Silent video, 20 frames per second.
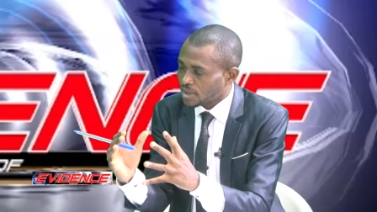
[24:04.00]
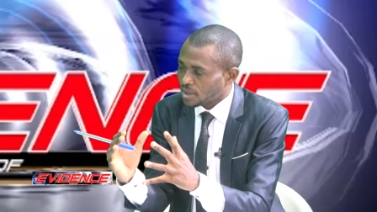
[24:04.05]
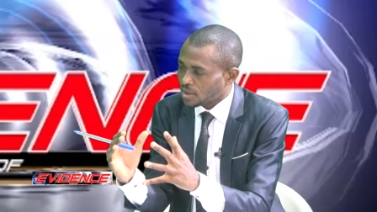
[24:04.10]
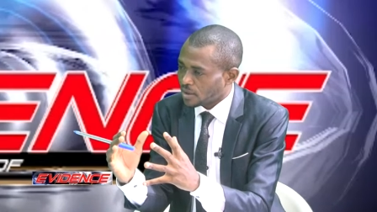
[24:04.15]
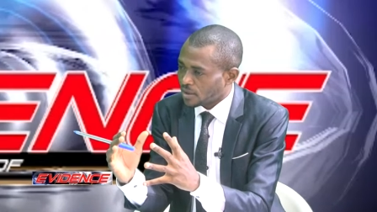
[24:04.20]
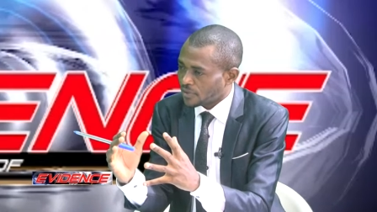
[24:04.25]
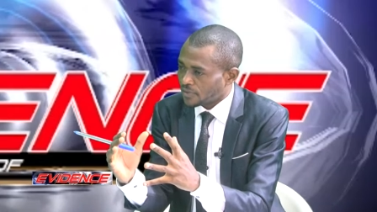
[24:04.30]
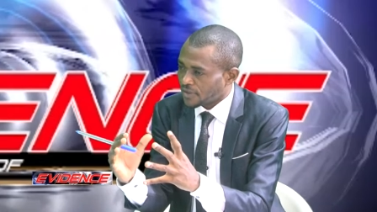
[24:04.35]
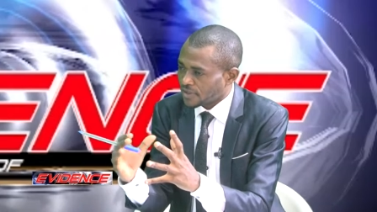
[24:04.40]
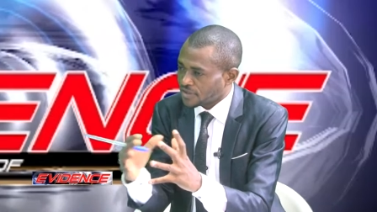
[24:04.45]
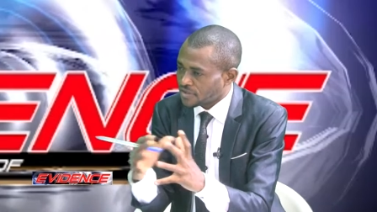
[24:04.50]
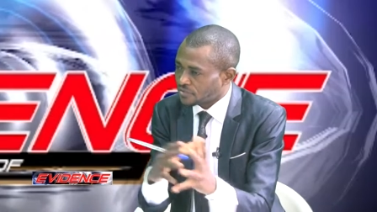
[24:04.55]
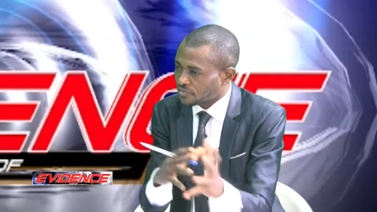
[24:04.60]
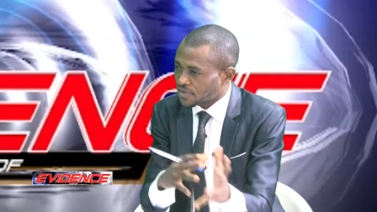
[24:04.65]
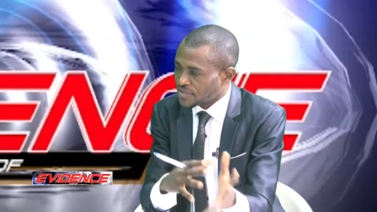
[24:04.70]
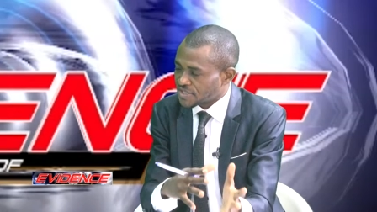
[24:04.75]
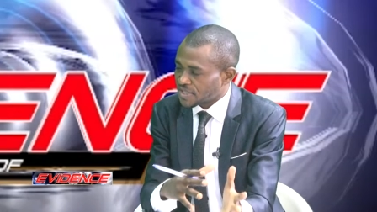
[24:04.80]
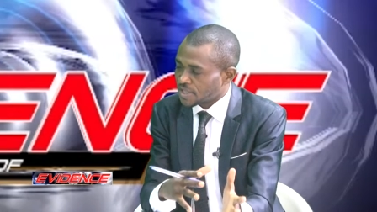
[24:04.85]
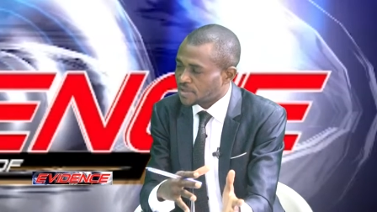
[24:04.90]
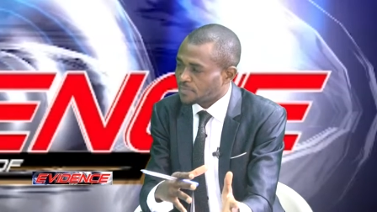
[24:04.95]
that
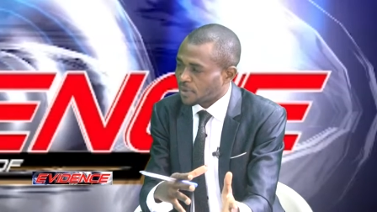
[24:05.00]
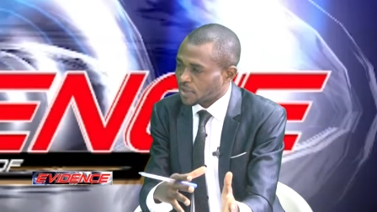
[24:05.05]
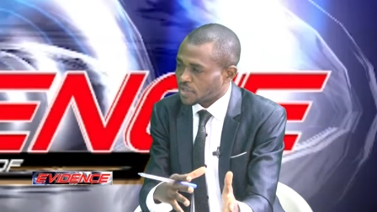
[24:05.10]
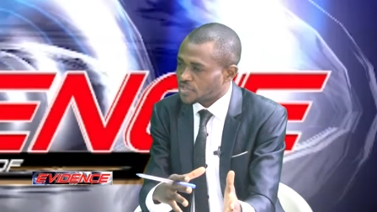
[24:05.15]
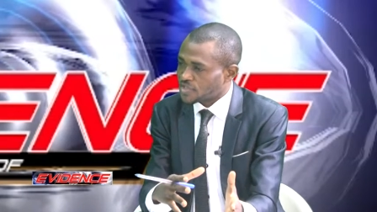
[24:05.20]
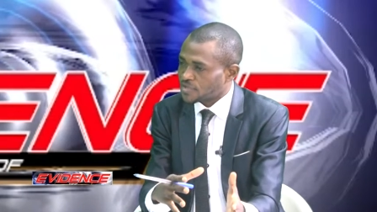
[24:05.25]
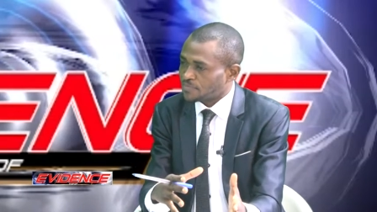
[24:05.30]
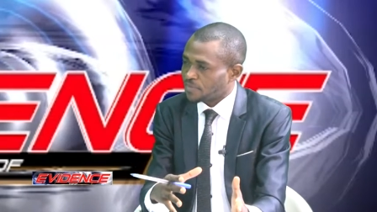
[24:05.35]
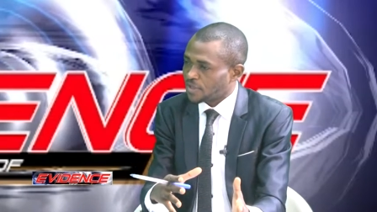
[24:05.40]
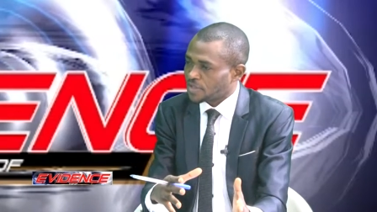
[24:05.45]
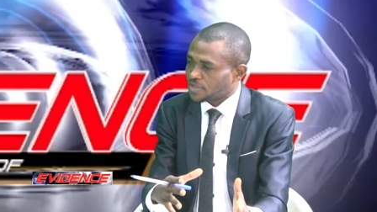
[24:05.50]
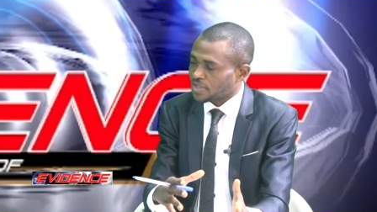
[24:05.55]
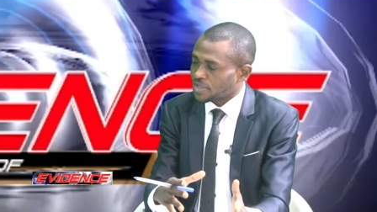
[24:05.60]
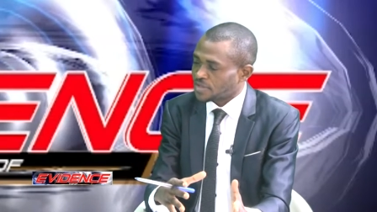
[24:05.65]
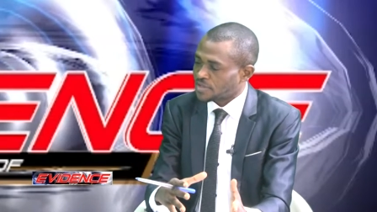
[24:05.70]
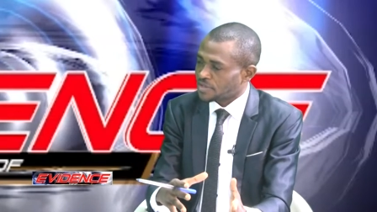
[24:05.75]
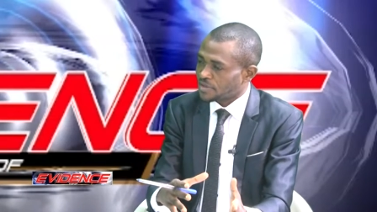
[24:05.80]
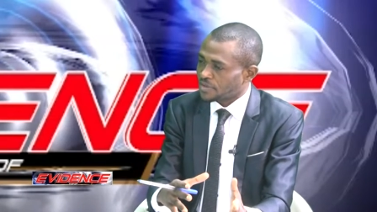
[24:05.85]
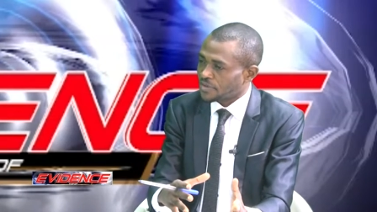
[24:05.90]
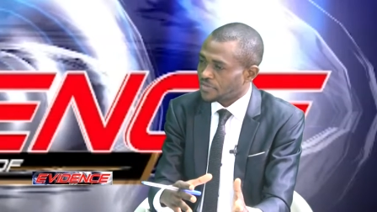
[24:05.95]
recently
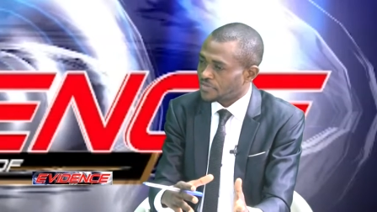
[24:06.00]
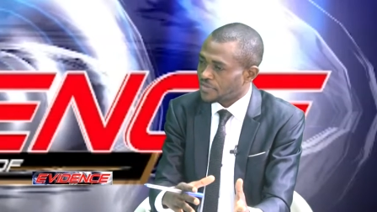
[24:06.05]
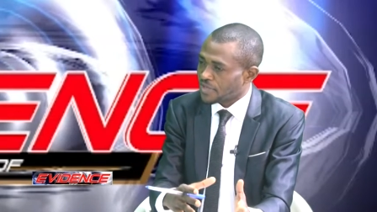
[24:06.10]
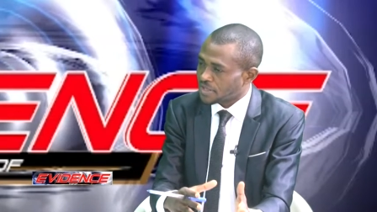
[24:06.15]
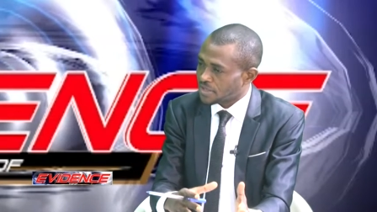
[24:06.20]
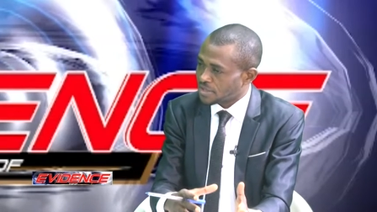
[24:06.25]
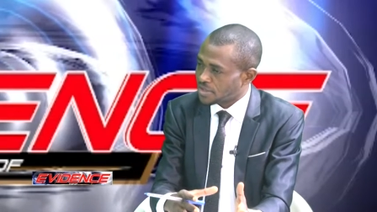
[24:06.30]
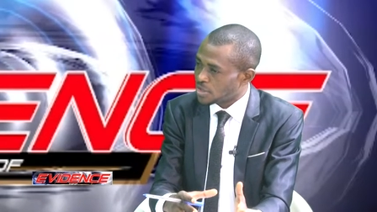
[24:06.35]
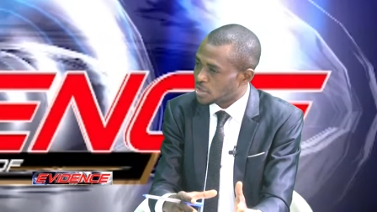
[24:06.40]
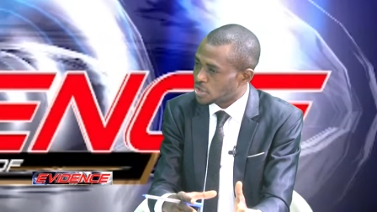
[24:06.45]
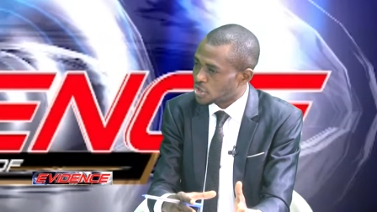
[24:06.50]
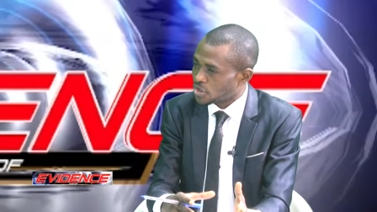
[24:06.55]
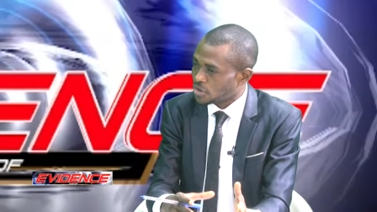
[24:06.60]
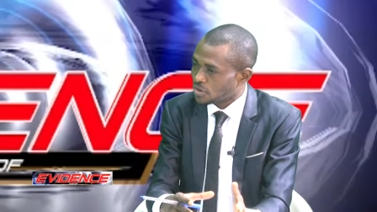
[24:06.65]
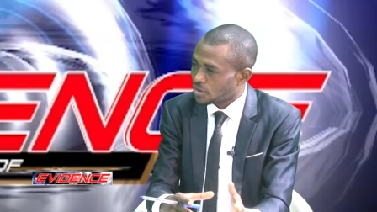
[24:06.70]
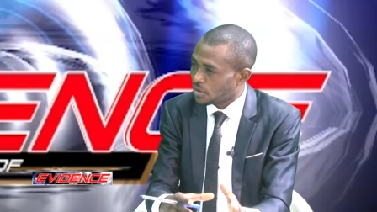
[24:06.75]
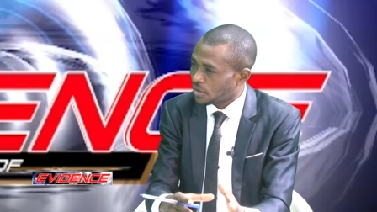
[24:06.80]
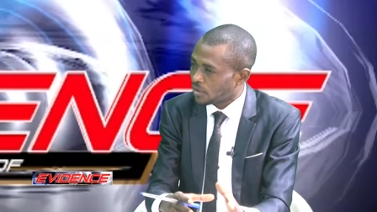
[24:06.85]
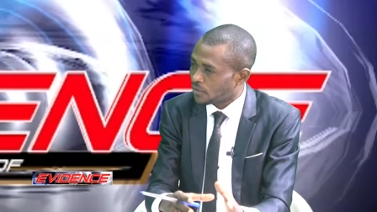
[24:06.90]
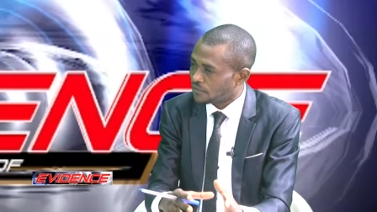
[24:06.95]
participated in the 3rd
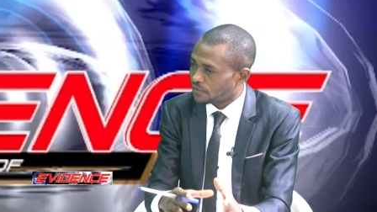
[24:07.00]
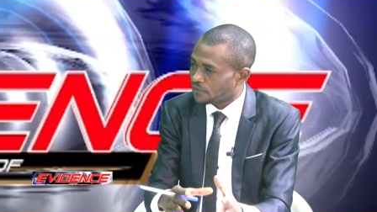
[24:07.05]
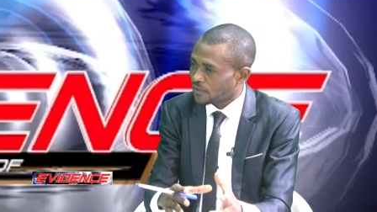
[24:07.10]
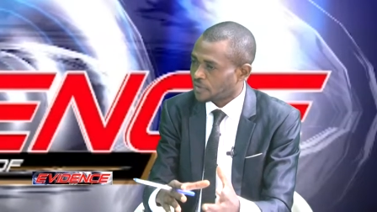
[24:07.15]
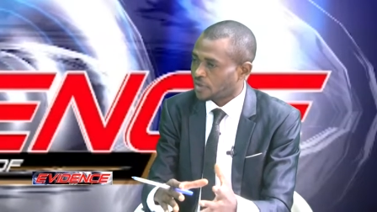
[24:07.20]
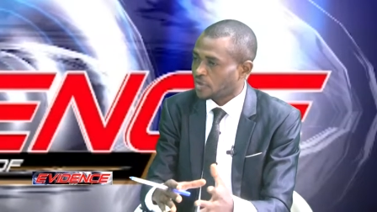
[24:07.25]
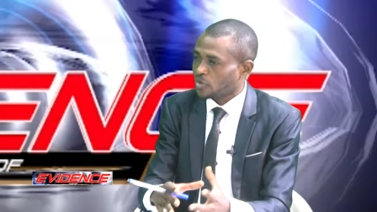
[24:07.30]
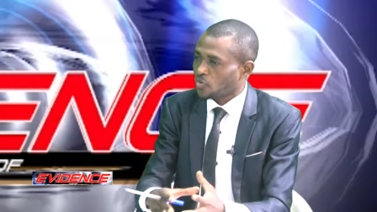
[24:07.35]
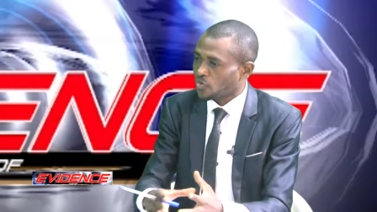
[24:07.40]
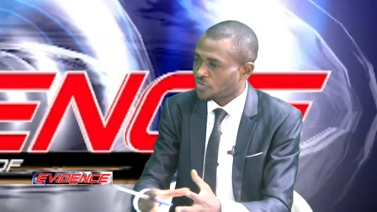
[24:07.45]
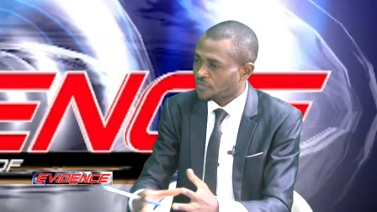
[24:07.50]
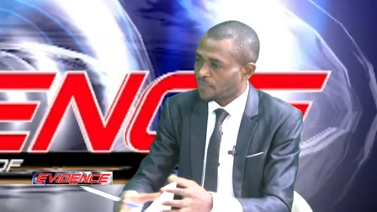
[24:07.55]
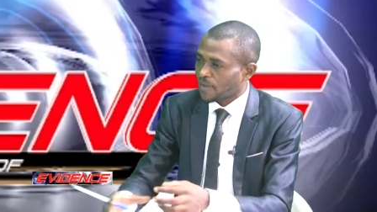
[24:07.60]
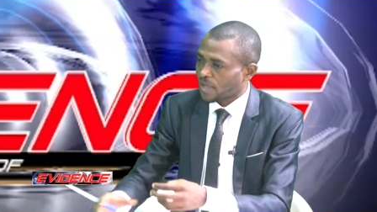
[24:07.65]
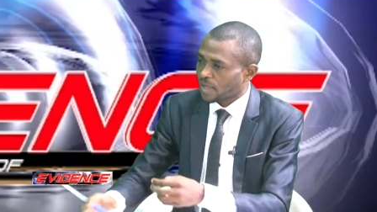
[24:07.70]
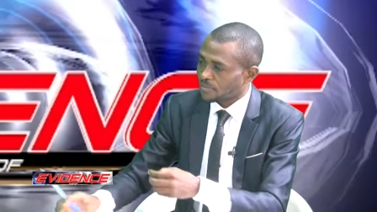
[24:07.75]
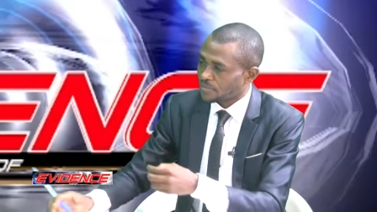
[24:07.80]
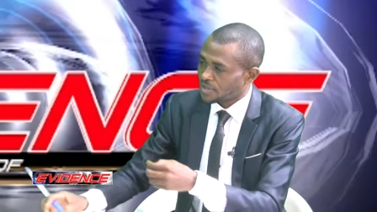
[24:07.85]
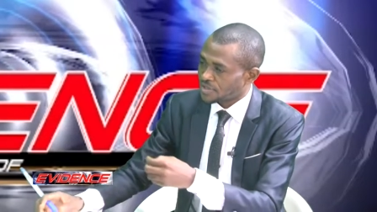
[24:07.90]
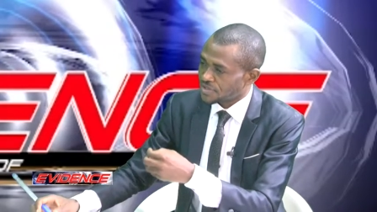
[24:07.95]
edition of the Youth
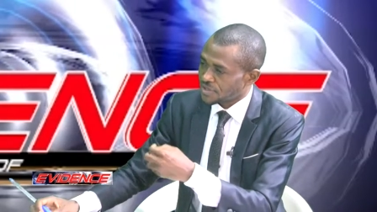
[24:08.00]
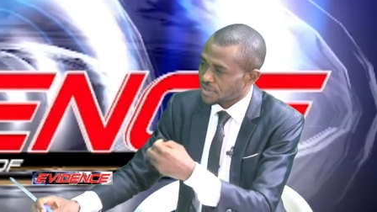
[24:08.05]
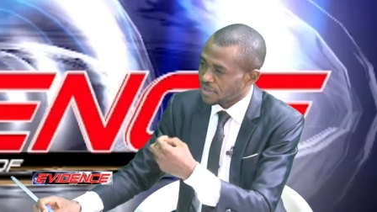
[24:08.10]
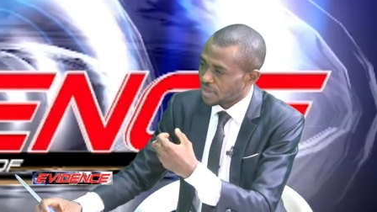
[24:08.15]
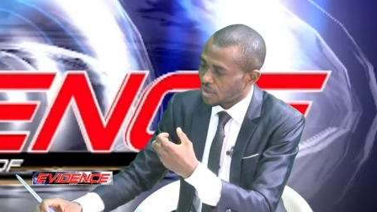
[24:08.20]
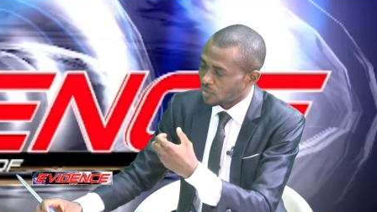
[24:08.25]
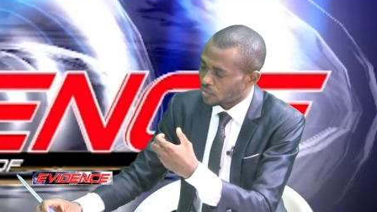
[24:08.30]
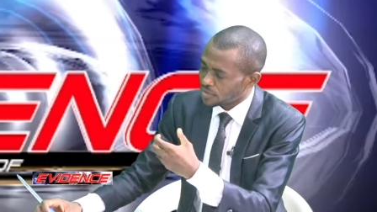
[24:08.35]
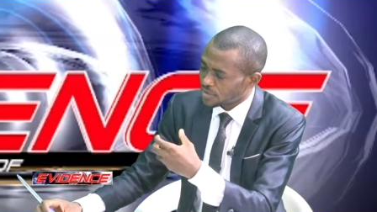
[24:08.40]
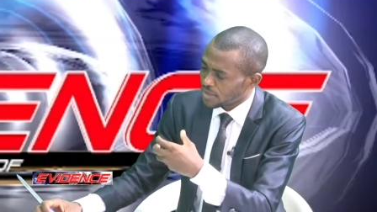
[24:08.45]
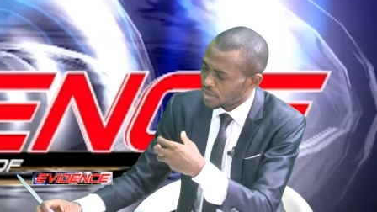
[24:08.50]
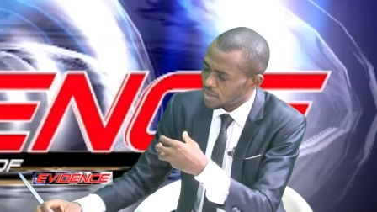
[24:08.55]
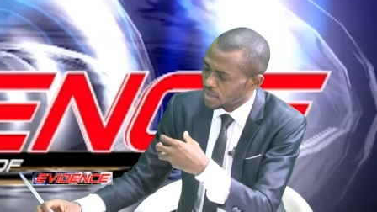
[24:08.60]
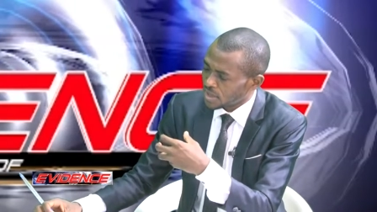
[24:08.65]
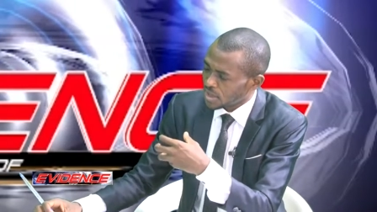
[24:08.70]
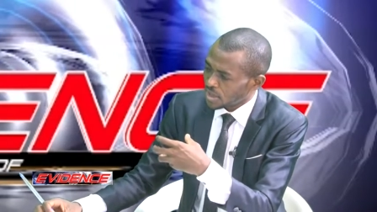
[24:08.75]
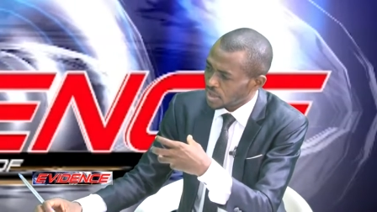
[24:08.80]
Parliament in Yaoundé.